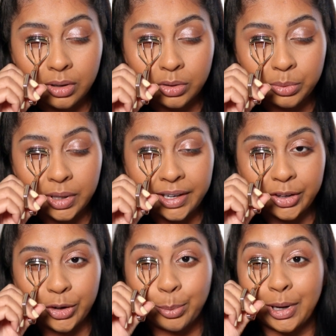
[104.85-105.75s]
Oh my
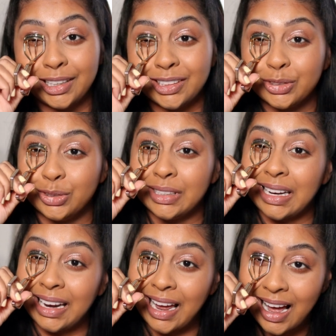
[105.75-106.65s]
god, please do
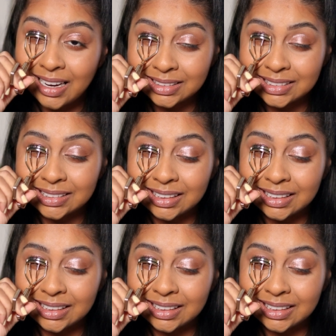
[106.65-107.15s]
not